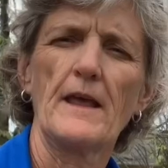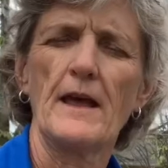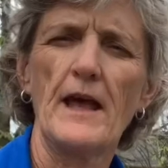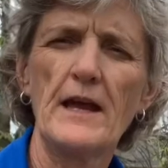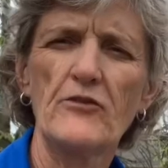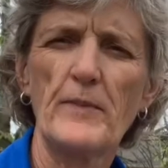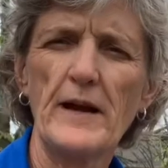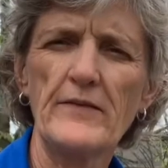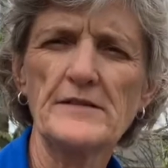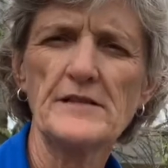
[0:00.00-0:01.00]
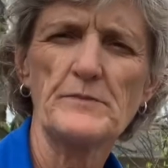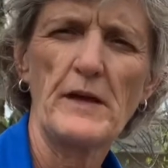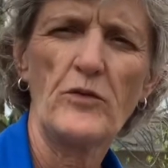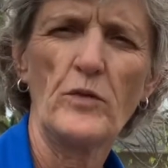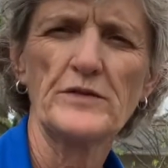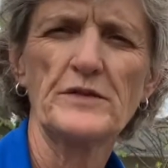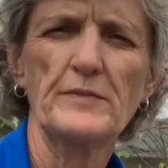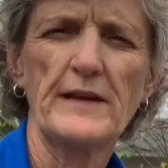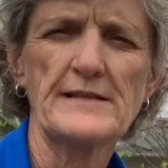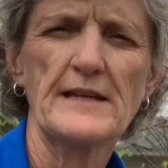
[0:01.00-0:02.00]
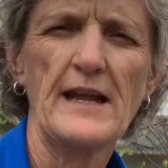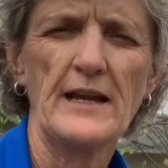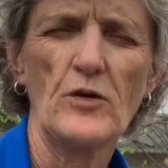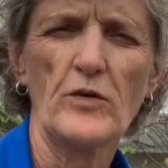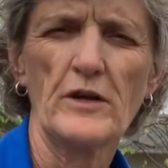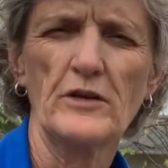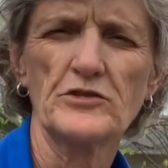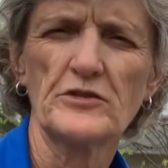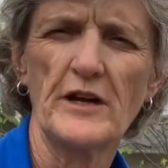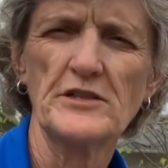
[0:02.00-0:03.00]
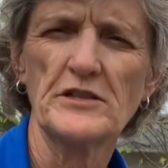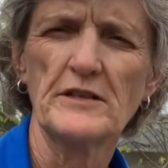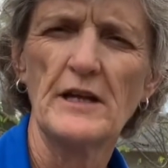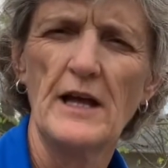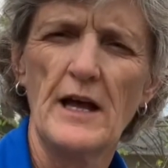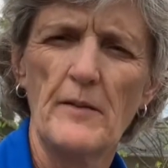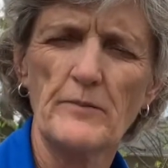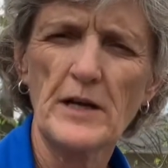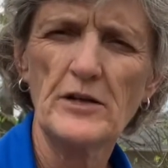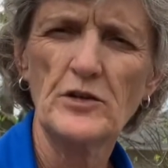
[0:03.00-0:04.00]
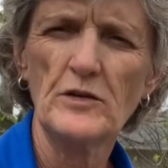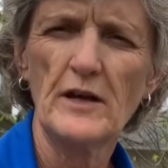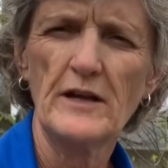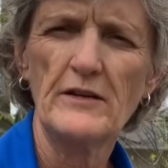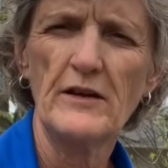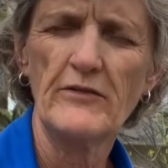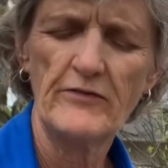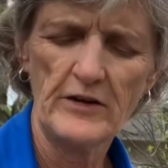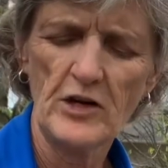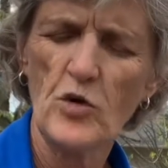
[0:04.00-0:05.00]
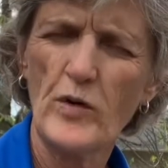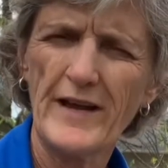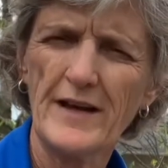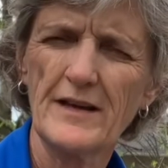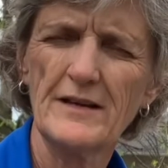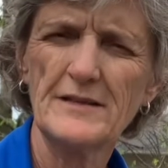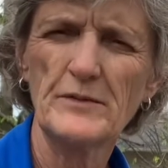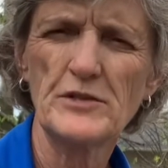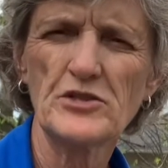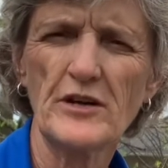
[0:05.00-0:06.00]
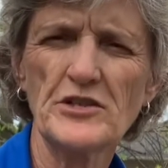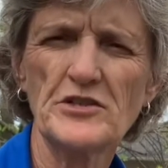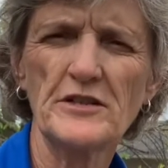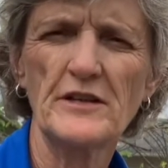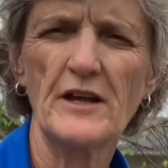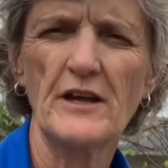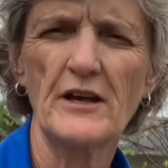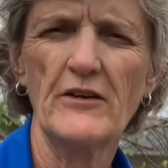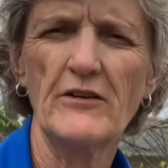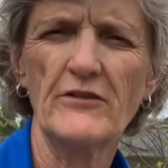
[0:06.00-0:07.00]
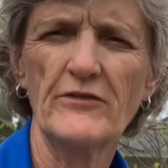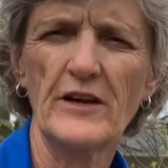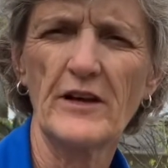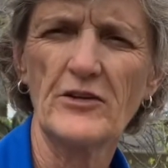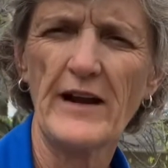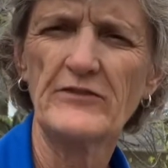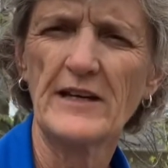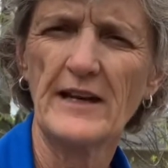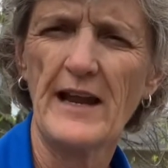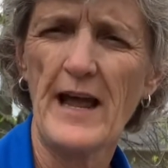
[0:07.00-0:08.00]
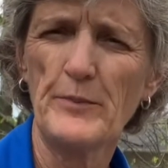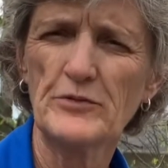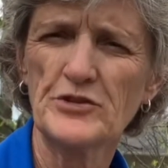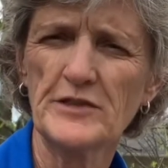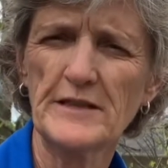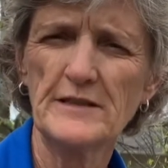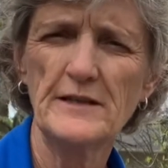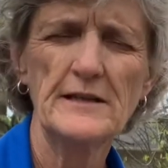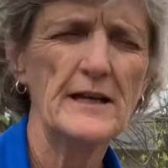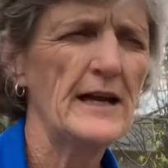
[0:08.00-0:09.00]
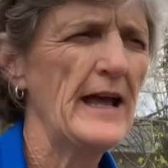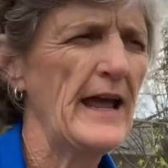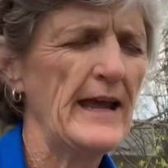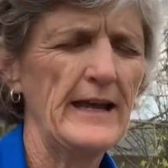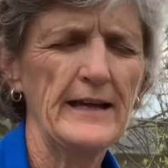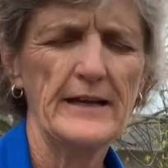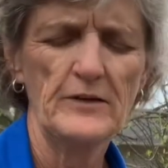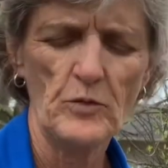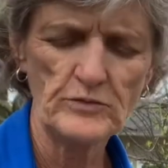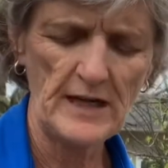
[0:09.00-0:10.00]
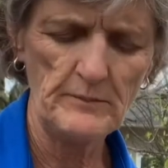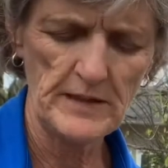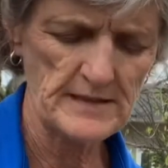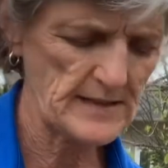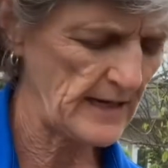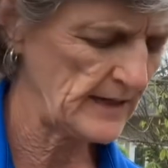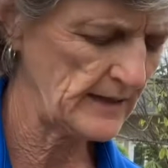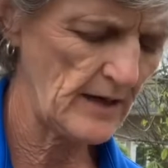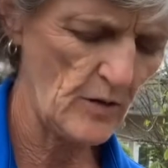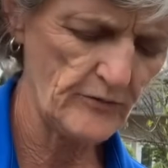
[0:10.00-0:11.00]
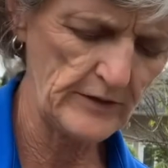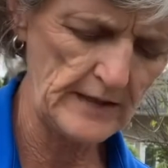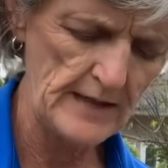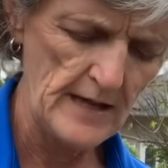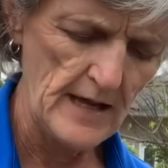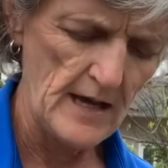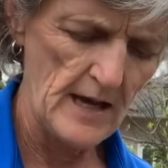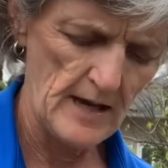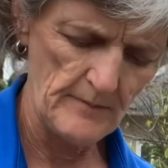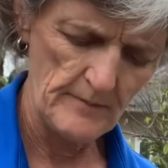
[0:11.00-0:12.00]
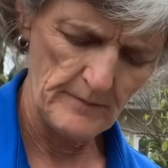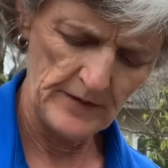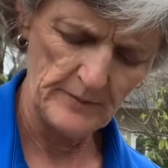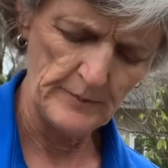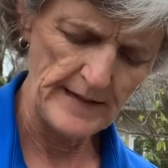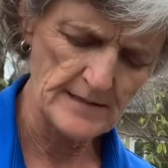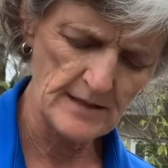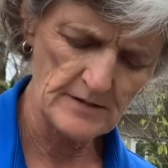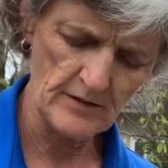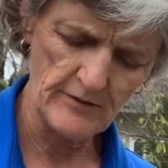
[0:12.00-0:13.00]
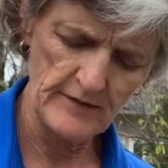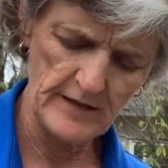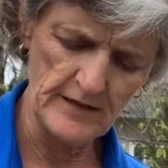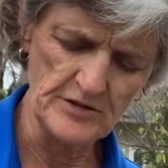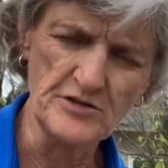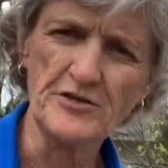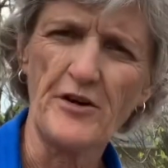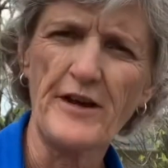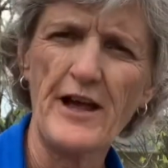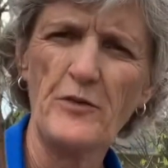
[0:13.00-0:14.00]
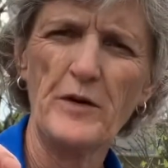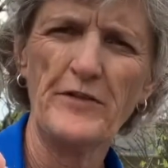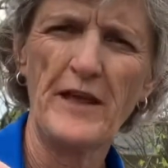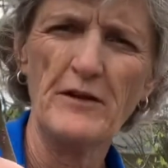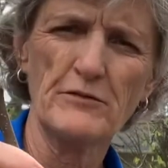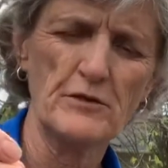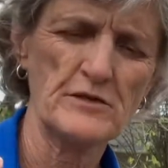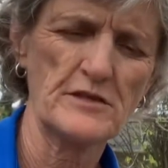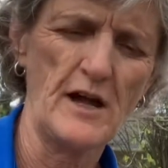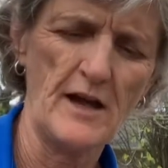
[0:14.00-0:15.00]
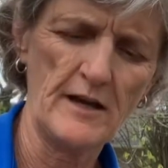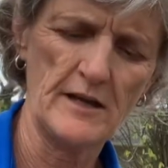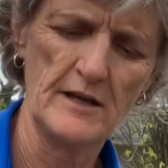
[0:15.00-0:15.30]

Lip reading: Hey everybody, this is Beth Wilson, Pulaski County Horticulture Agent. I'm going to do a very quick demonstration of grafting an apple tree, and it won't take but a second, hopefully. But the basics are this. You start out with a rootstock.